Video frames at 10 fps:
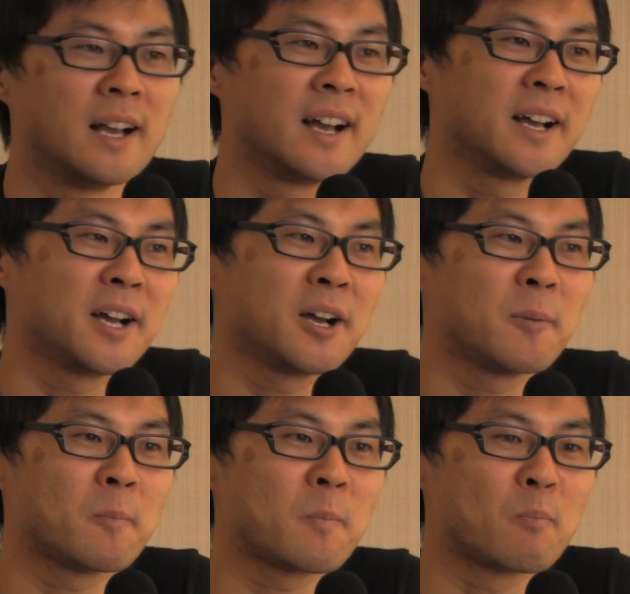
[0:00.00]

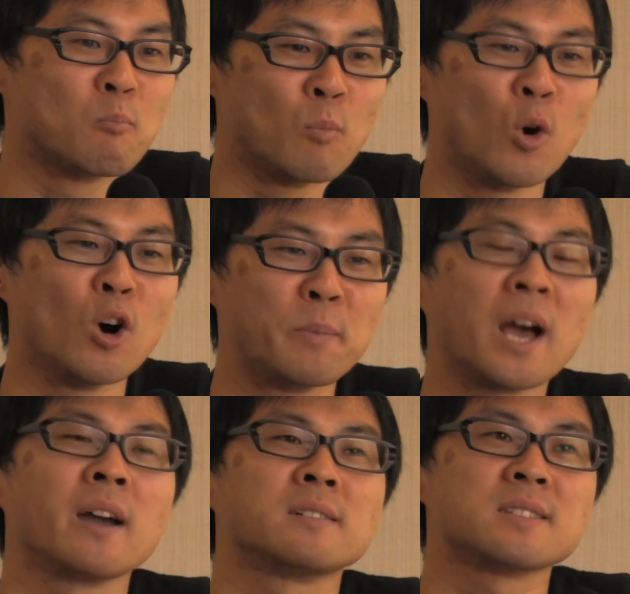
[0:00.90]
more
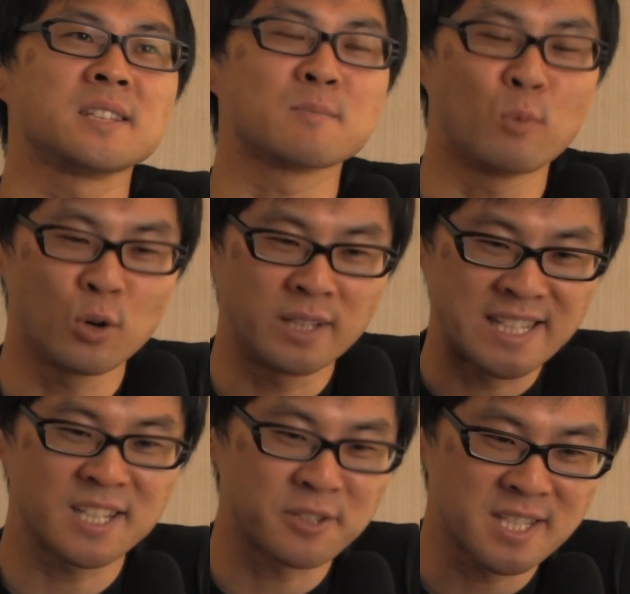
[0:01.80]
behind the scenes, more
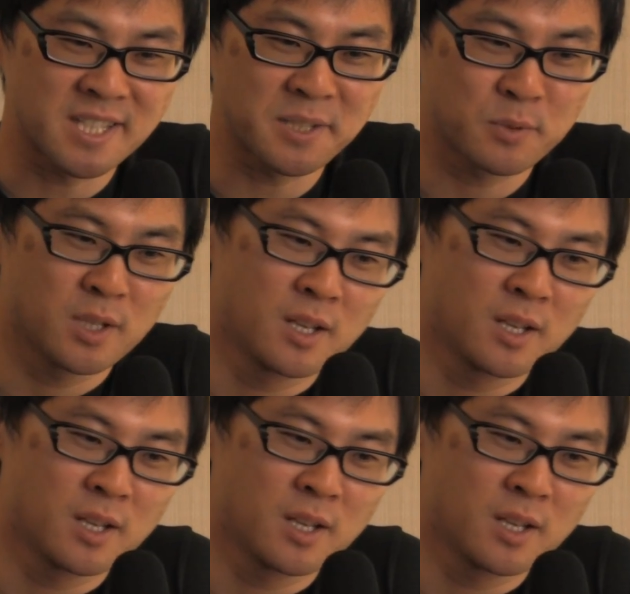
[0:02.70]
nitty gritty